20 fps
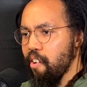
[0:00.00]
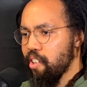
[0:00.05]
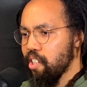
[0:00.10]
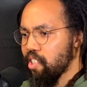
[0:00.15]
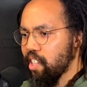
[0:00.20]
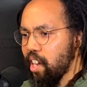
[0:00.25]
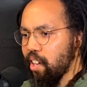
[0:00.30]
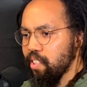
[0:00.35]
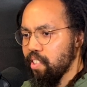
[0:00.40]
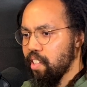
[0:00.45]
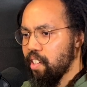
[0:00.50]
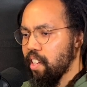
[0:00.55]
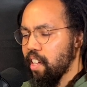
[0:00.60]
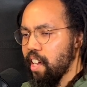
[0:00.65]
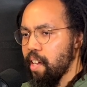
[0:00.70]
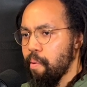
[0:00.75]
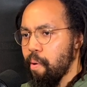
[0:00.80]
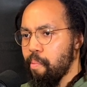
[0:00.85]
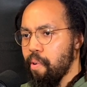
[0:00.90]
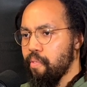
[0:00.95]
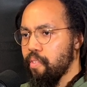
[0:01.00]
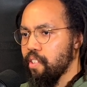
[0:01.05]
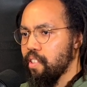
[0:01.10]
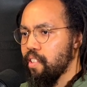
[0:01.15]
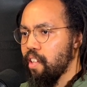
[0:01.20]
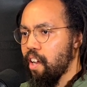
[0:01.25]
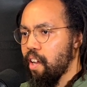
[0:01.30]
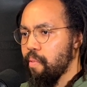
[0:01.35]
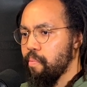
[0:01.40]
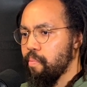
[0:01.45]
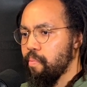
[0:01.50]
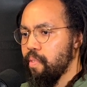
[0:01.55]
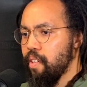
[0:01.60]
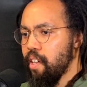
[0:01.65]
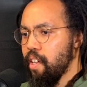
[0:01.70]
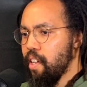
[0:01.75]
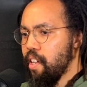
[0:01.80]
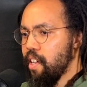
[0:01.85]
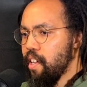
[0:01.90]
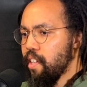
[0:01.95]
care of the sound in there. My brother
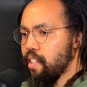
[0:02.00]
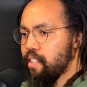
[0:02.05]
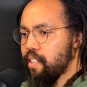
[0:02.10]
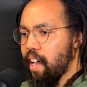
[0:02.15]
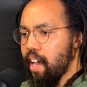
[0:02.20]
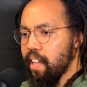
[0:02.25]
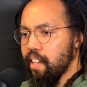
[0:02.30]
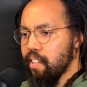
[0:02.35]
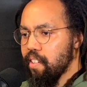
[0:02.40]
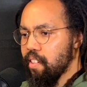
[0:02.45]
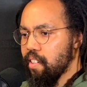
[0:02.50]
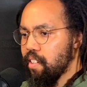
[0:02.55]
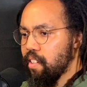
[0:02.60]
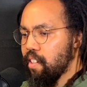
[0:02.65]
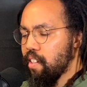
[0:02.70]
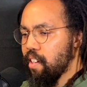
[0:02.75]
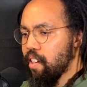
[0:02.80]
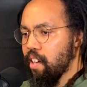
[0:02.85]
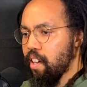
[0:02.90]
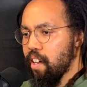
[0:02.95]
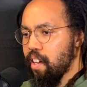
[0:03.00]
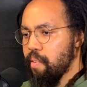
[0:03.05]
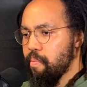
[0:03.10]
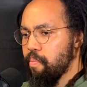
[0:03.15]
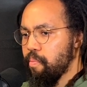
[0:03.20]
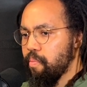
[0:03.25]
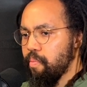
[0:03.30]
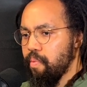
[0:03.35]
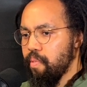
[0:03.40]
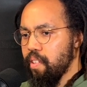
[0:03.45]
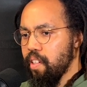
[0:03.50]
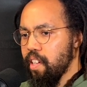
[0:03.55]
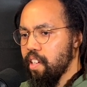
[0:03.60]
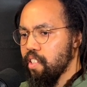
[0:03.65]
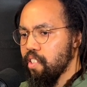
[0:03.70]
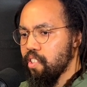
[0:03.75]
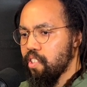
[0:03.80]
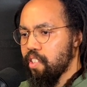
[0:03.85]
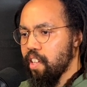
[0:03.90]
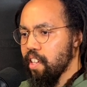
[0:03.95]
Dan
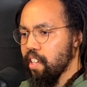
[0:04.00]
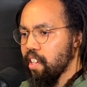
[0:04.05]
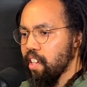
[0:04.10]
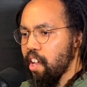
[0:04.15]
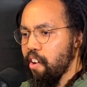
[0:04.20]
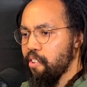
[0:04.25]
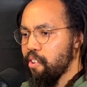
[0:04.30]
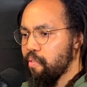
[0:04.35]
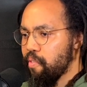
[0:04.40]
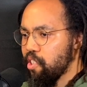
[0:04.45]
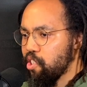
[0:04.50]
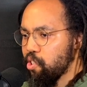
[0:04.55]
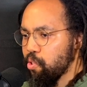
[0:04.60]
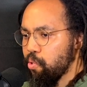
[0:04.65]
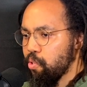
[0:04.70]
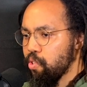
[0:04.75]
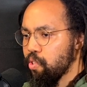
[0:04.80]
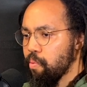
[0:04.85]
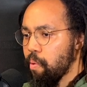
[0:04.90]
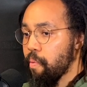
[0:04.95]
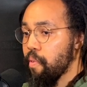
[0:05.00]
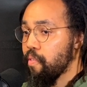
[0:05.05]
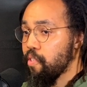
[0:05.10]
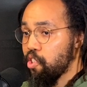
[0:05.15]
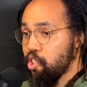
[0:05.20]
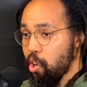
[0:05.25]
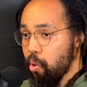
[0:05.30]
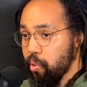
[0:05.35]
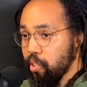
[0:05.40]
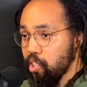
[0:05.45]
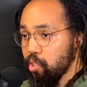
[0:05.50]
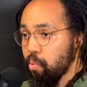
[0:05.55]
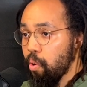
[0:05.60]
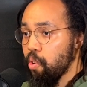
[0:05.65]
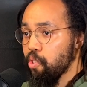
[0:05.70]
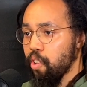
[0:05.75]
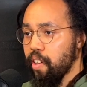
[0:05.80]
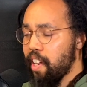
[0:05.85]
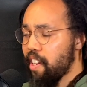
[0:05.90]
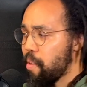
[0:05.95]
is taking care of the visuals. My brother Joey as
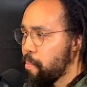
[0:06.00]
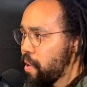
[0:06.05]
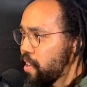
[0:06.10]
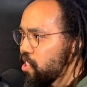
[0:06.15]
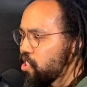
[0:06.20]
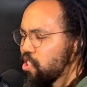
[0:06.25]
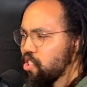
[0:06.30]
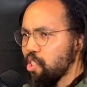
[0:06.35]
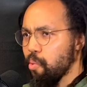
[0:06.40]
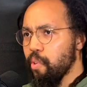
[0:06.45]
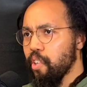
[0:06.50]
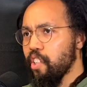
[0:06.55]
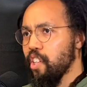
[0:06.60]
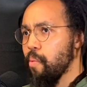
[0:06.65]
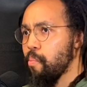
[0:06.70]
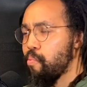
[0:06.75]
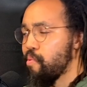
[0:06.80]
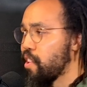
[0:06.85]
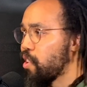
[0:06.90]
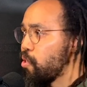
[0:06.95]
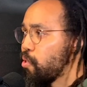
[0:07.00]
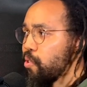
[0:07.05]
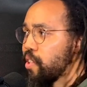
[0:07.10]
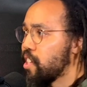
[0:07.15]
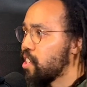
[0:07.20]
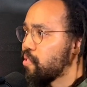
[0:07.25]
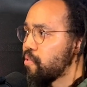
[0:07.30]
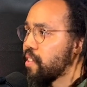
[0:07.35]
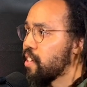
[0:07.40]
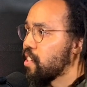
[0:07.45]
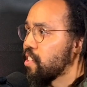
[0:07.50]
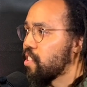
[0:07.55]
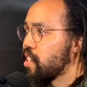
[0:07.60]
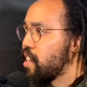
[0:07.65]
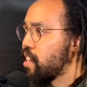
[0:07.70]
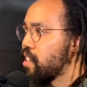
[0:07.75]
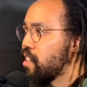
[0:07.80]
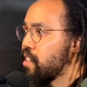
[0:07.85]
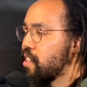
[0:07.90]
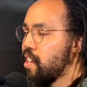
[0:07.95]
well is on animation. So we're going to bring all these things
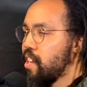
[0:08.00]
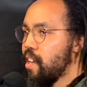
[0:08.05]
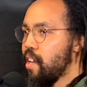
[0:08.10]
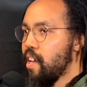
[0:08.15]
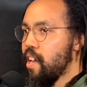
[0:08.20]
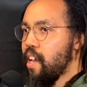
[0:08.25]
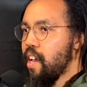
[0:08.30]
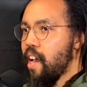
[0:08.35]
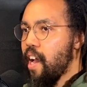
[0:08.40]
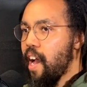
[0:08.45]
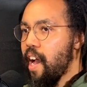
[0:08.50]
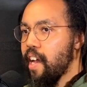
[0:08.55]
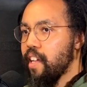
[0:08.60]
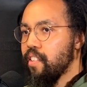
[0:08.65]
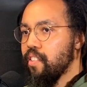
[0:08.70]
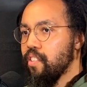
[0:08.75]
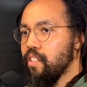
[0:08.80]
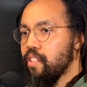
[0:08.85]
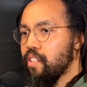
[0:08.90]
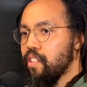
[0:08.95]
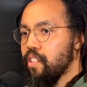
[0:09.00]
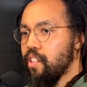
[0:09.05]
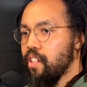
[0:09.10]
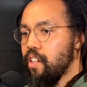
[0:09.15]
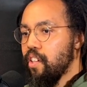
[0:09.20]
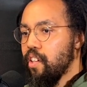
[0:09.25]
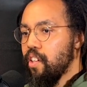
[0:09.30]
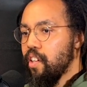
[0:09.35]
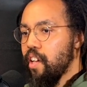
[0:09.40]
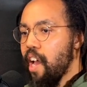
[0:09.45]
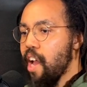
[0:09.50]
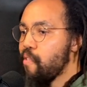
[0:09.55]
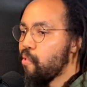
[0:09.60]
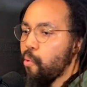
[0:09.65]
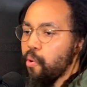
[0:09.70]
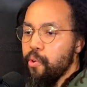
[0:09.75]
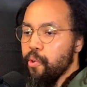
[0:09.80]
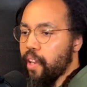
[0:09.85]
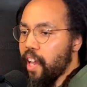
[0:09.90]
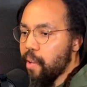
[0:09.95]
in. And
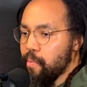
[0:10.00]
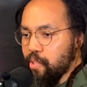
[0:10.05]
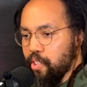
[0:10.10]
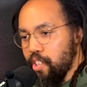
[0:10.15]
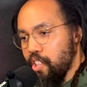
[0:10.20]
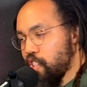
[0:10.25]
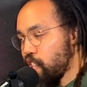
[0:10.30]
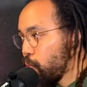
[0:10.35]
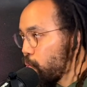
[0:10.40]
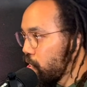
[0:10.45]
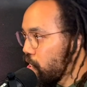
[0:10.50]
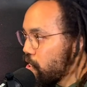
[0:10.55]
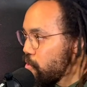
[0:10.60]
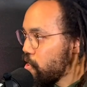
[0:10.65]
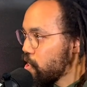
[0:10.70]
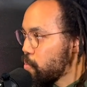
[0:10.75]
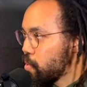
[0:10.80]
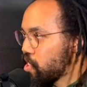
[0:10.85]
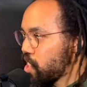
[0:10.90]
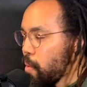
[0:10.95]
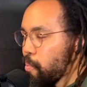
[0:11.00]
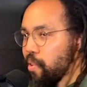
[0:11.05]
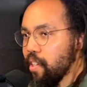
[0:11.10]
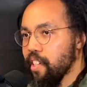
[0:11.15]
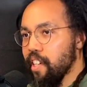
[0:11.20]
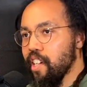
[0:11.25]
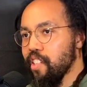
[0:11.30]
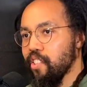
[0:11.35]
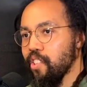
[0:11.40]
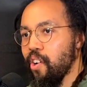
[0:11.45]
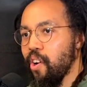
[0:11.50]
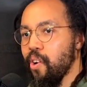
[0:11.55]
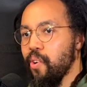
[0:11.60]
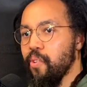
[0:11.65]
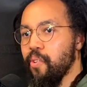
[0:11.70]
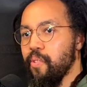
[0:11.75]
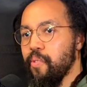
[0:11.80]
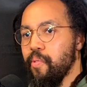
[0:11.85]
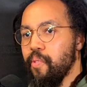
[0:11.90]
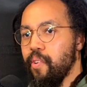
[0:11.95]
everyone who came to the show we did at Richmond's a couple of years
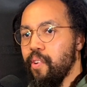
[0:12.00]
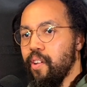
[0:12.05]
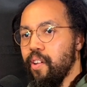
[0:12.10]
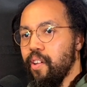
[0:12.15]
ago,